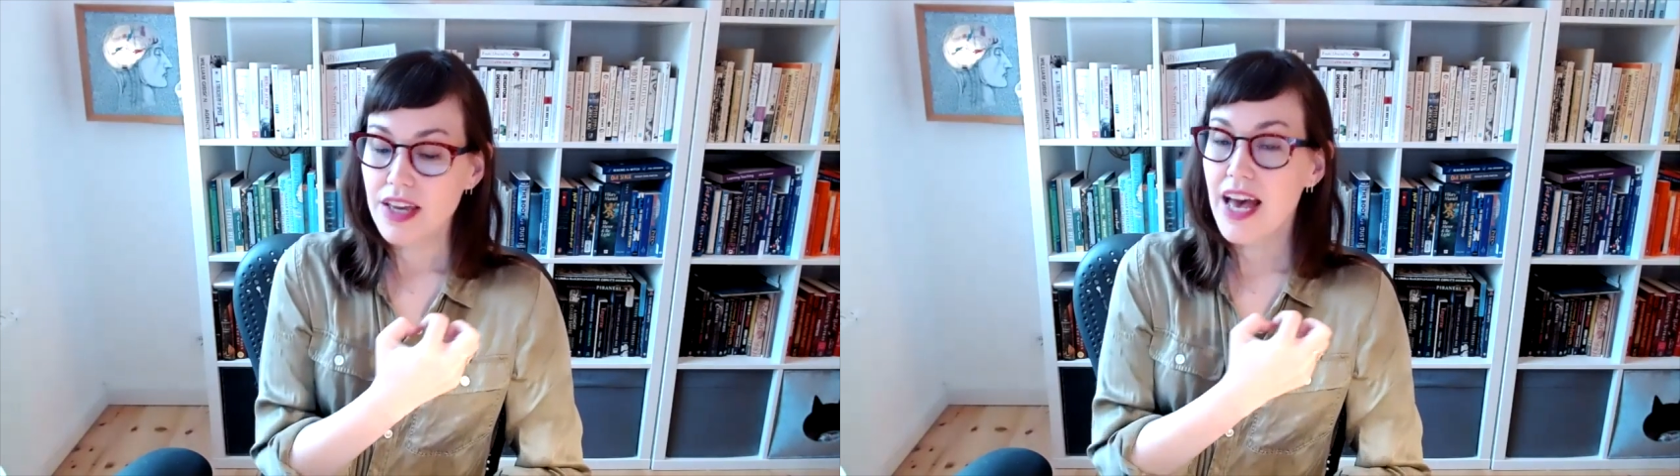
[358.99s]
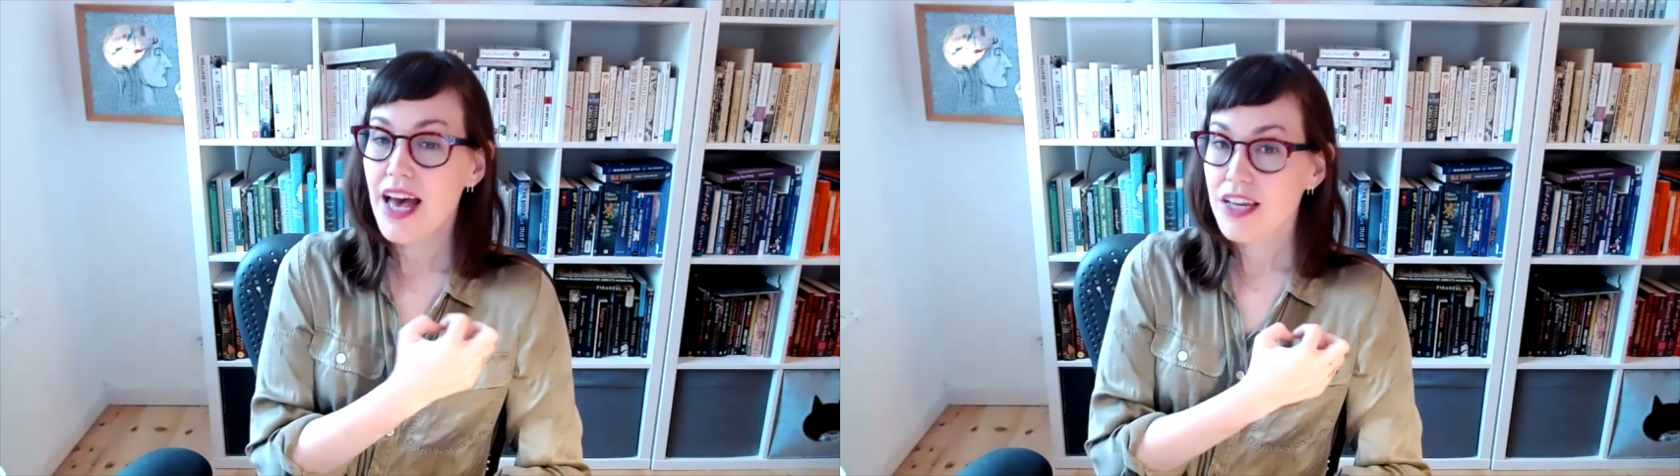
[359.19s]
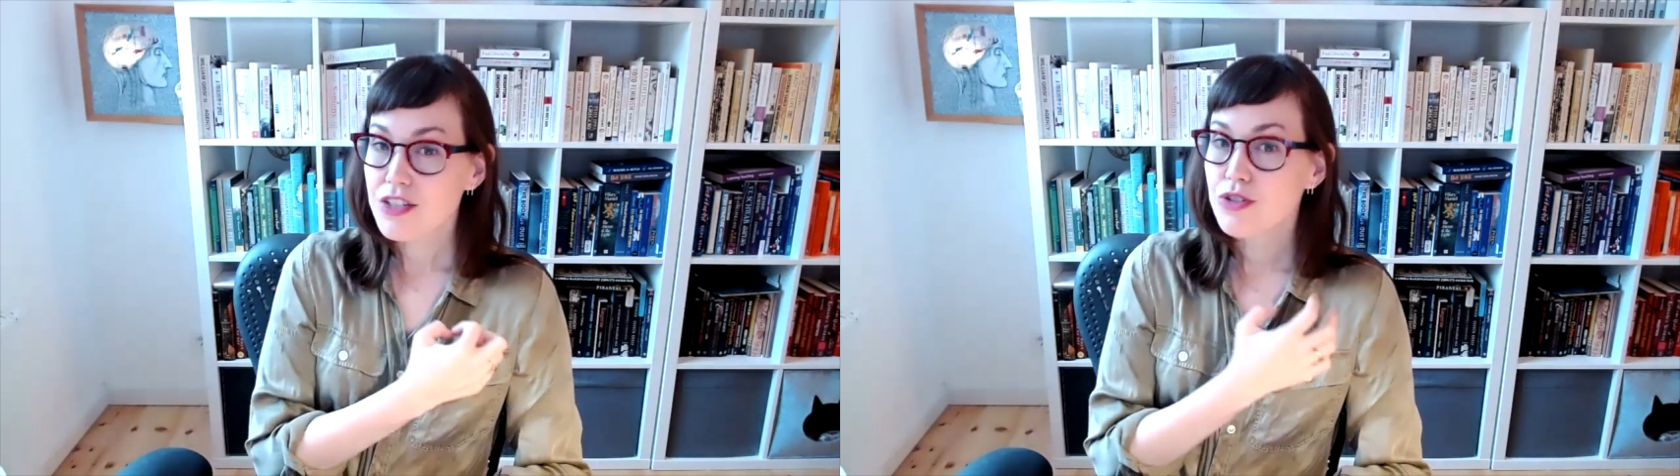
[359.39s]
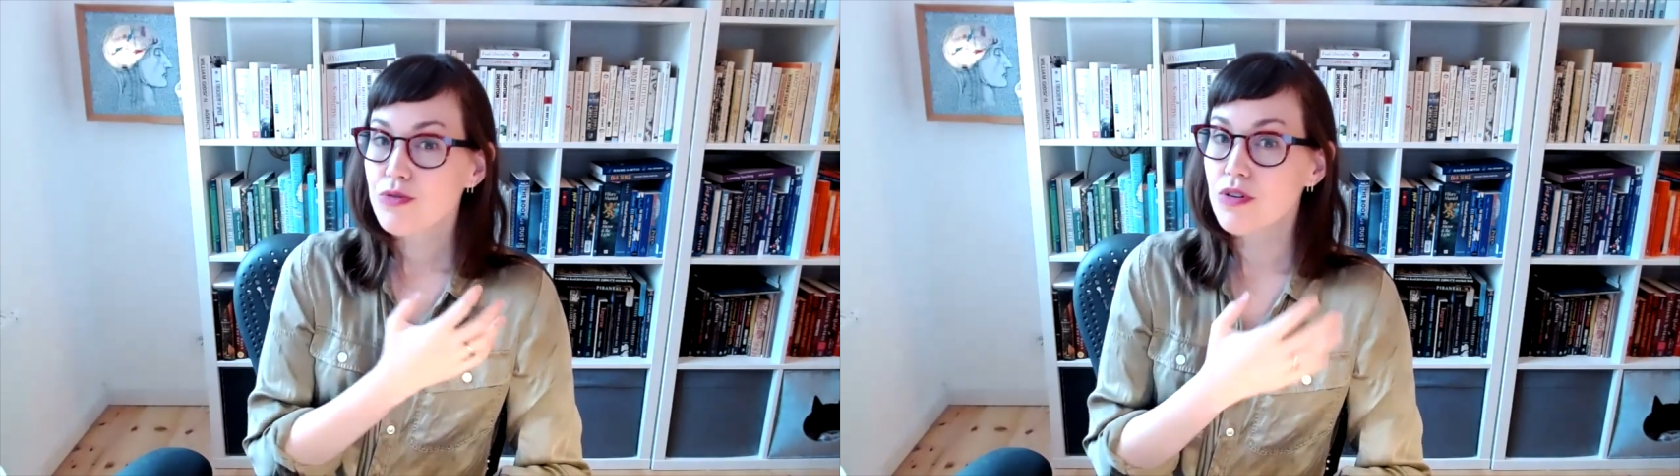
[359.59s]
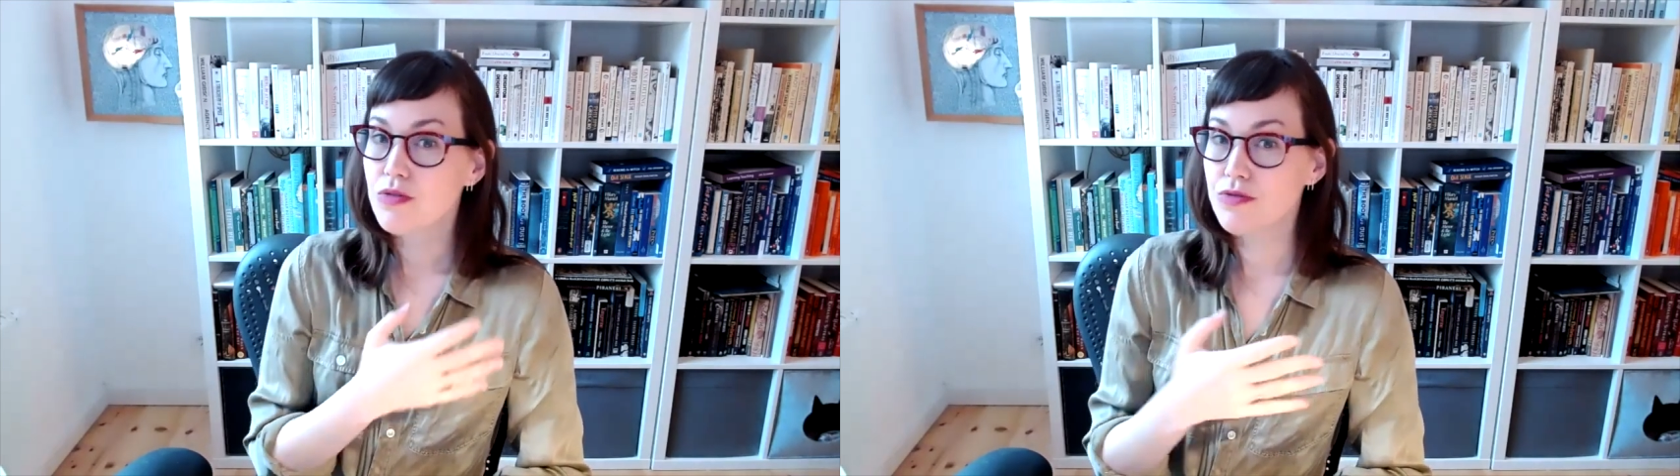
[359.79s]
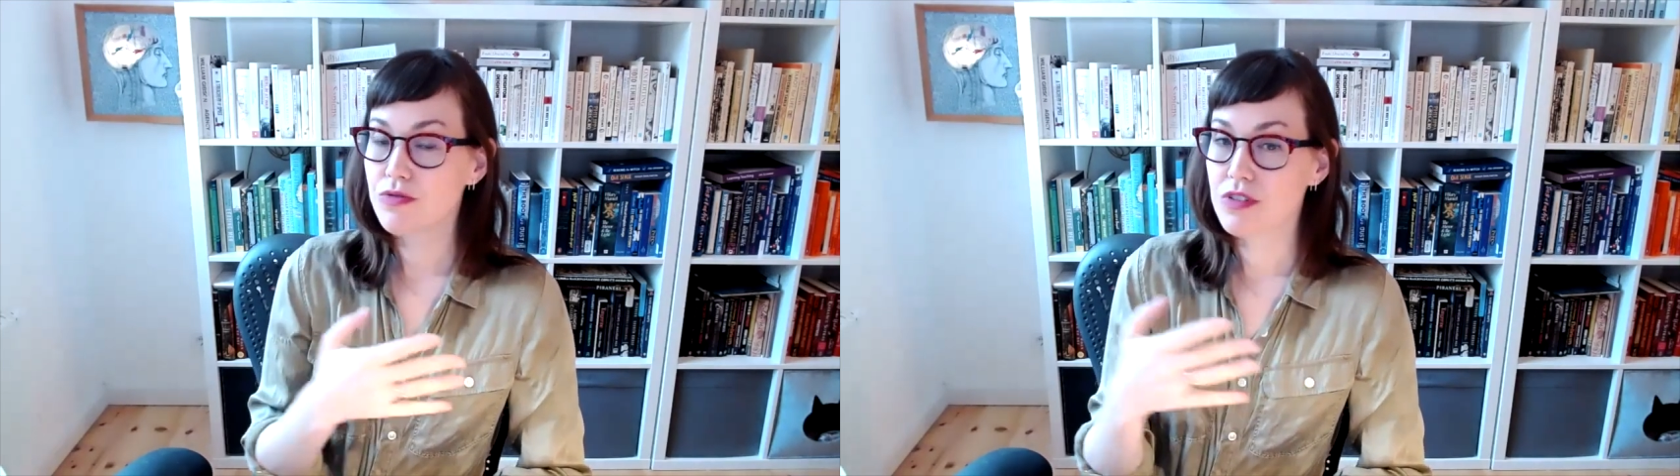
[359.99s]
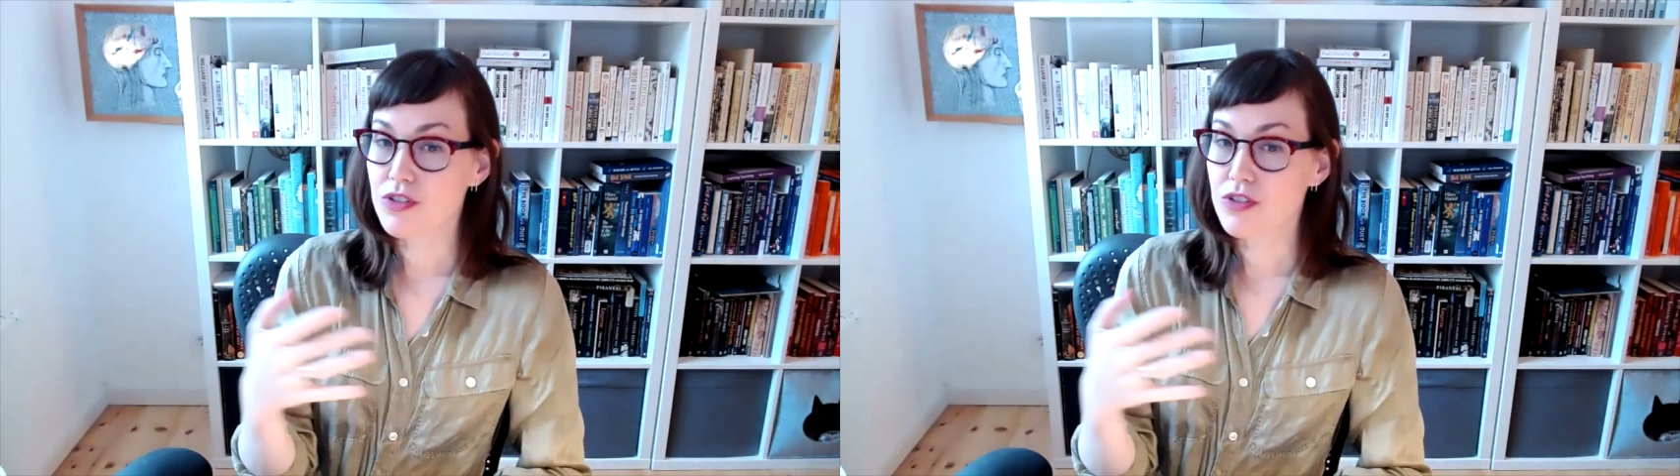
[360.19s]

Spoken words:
as you go through the